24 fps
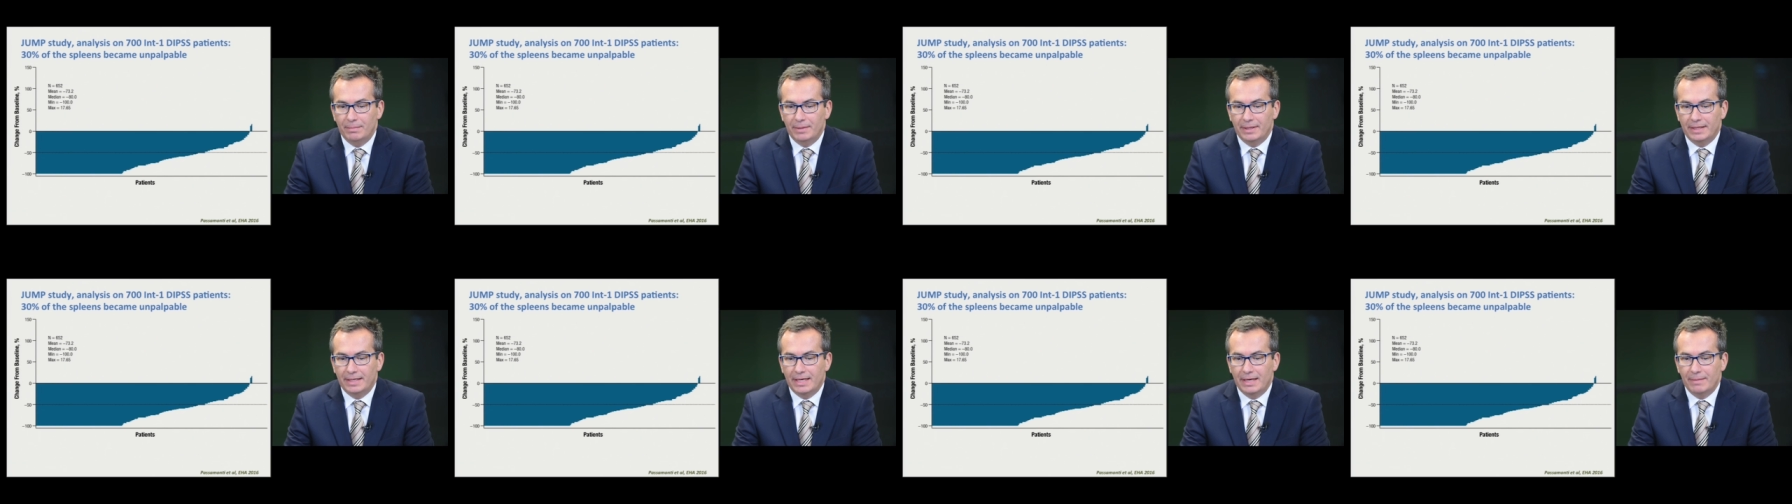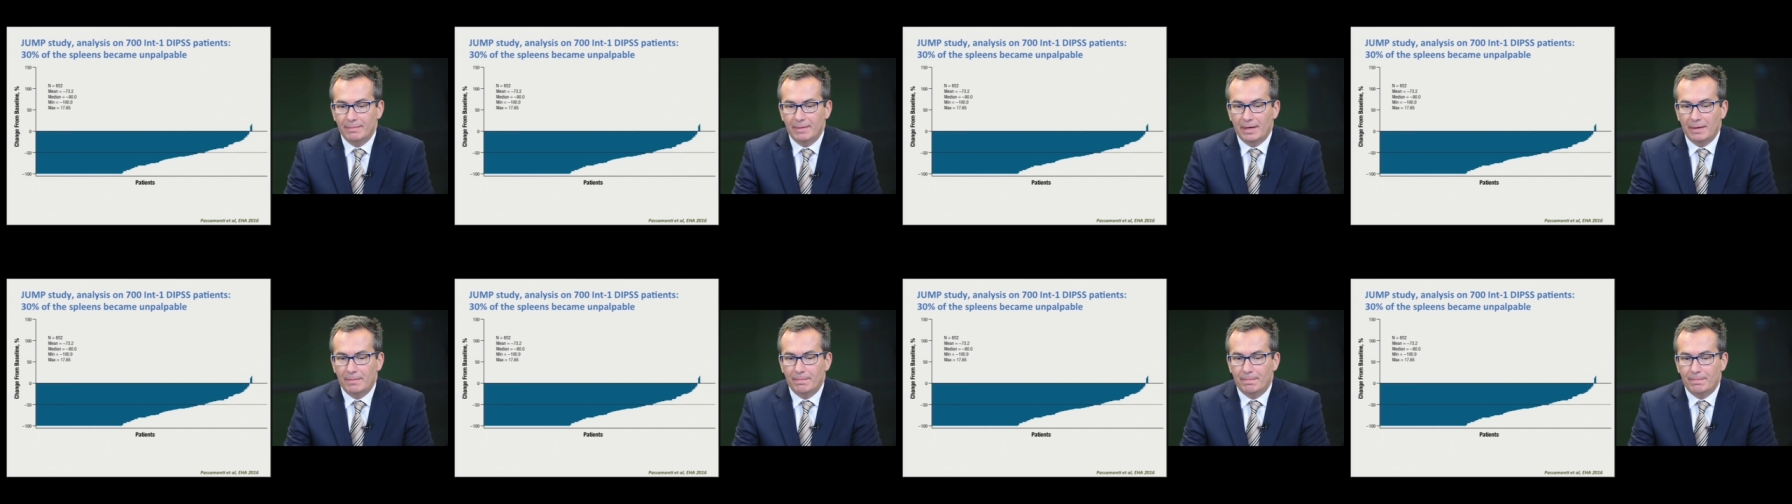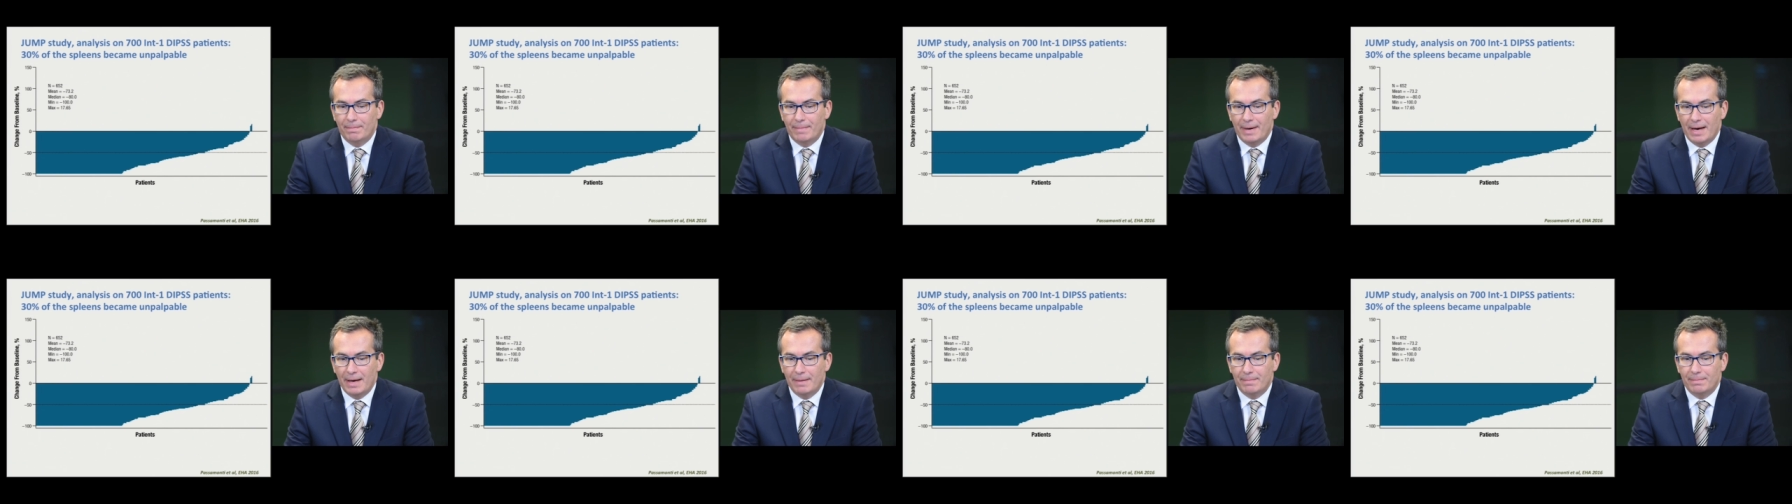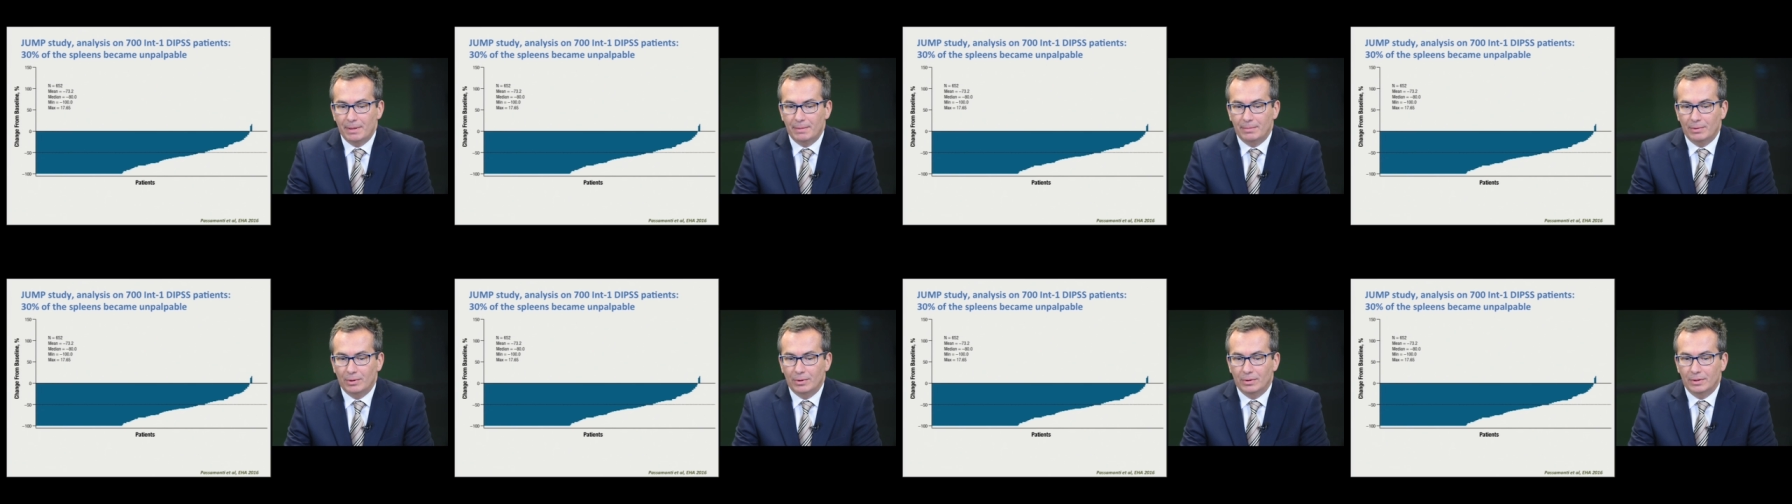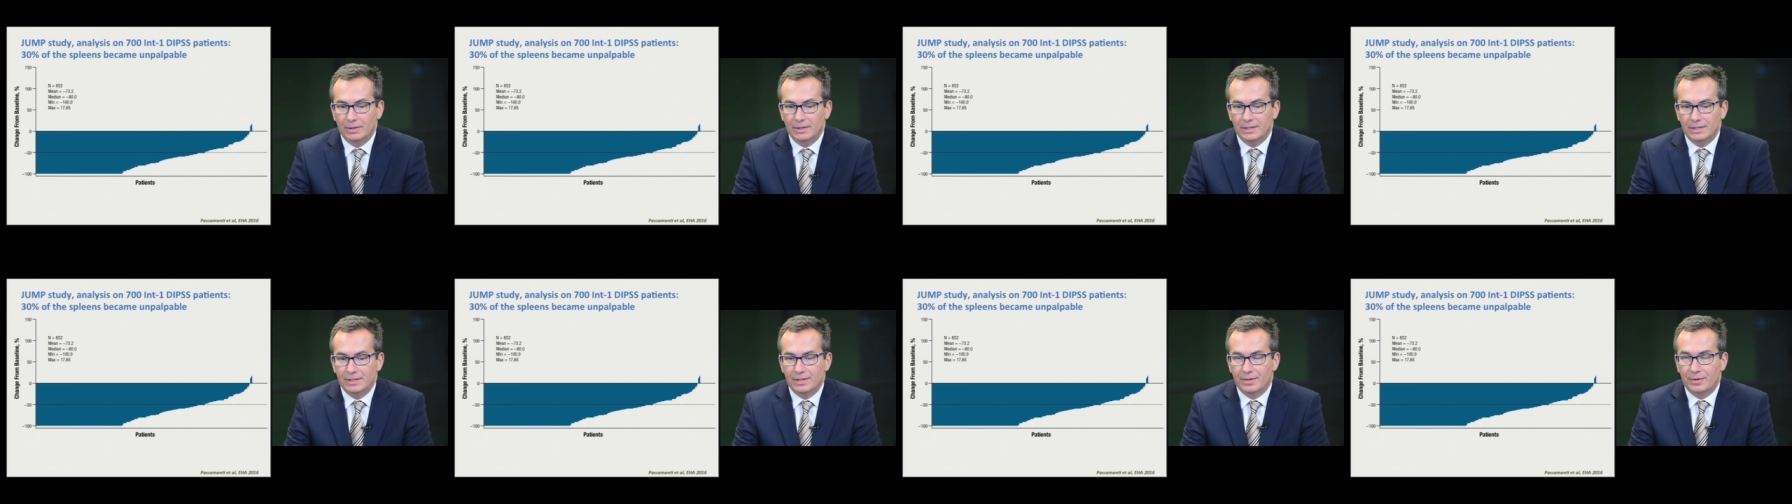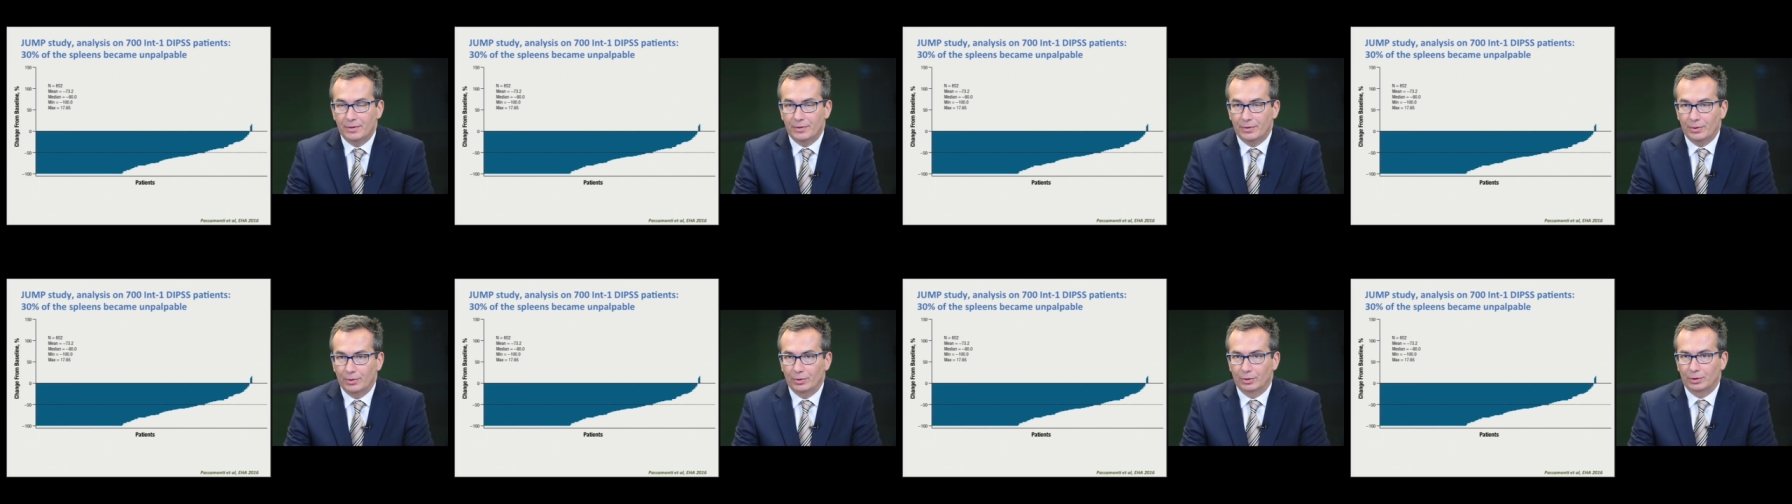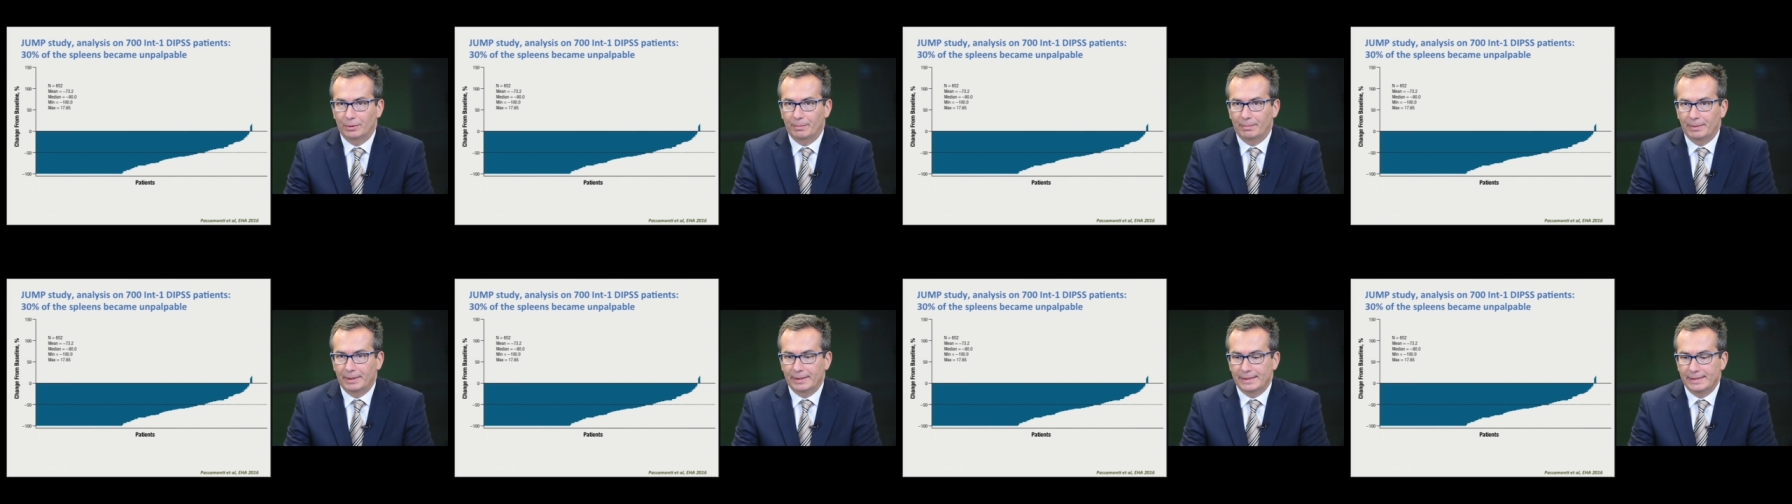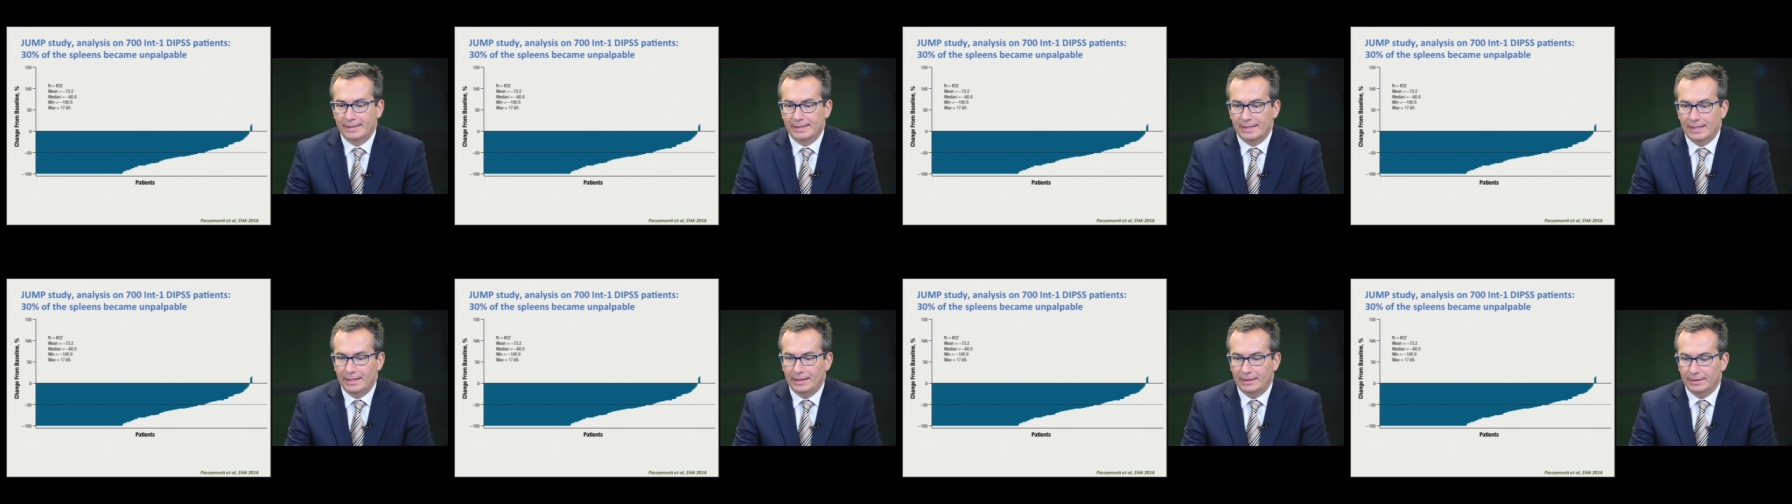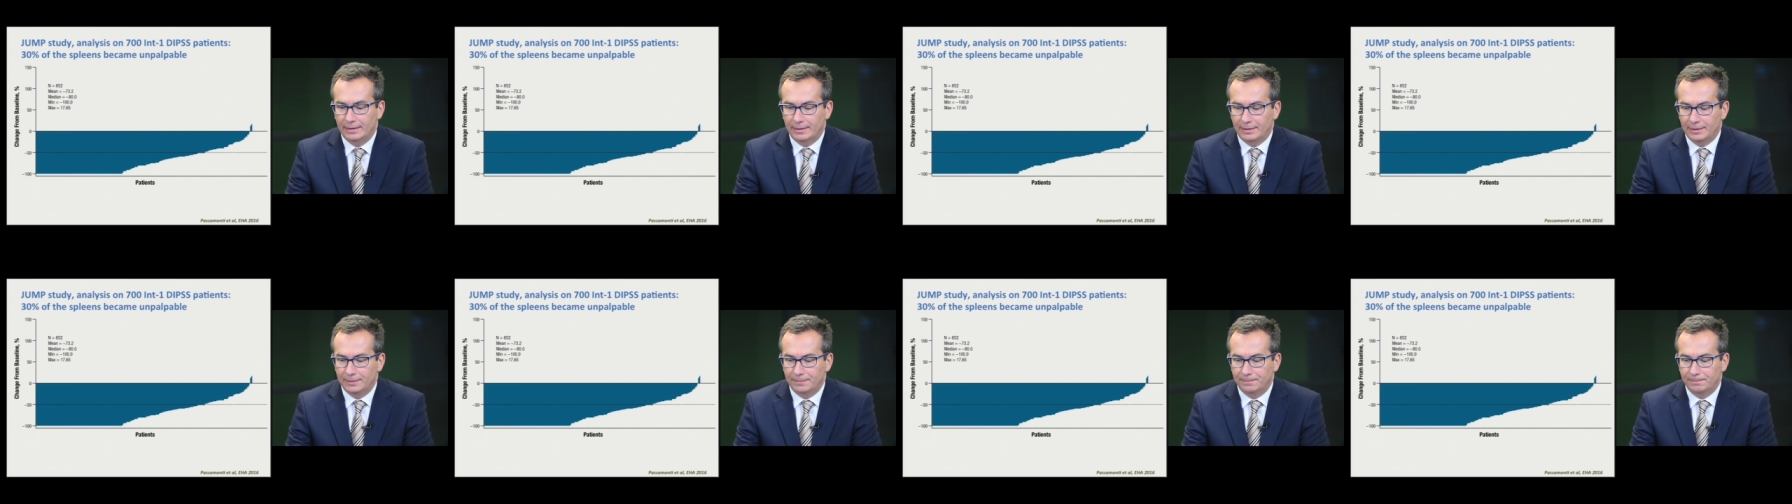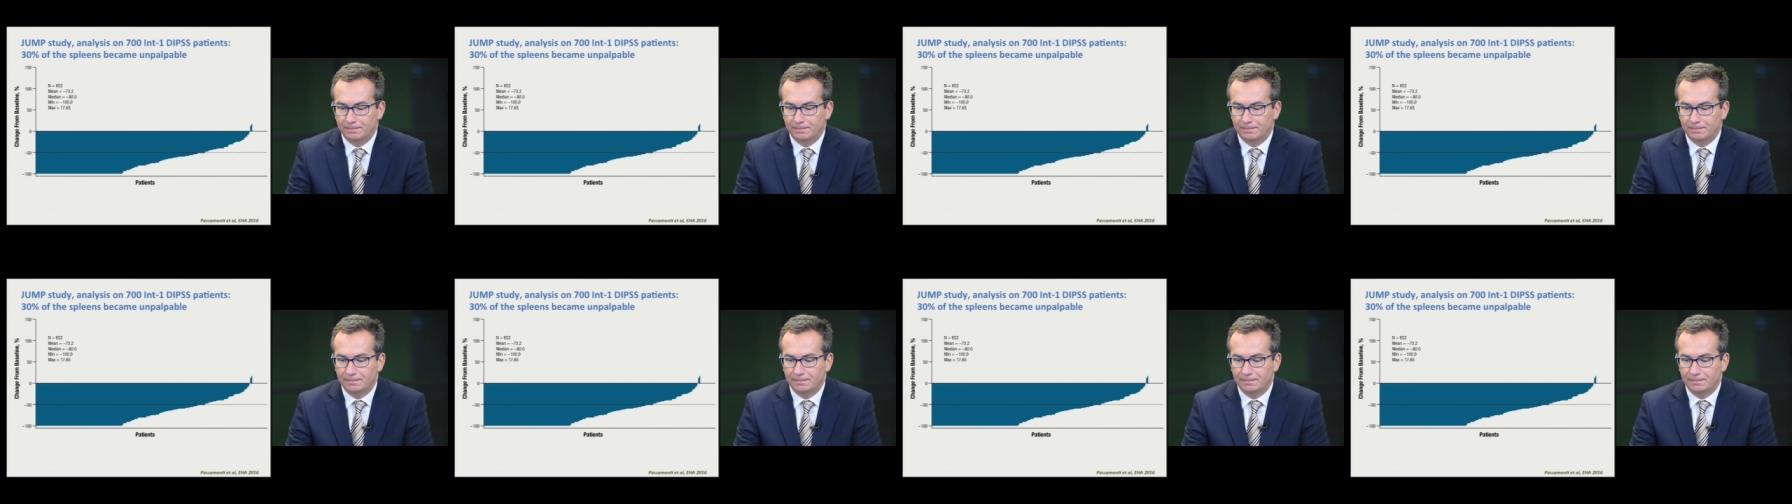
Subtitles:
became unpalpable is 30%.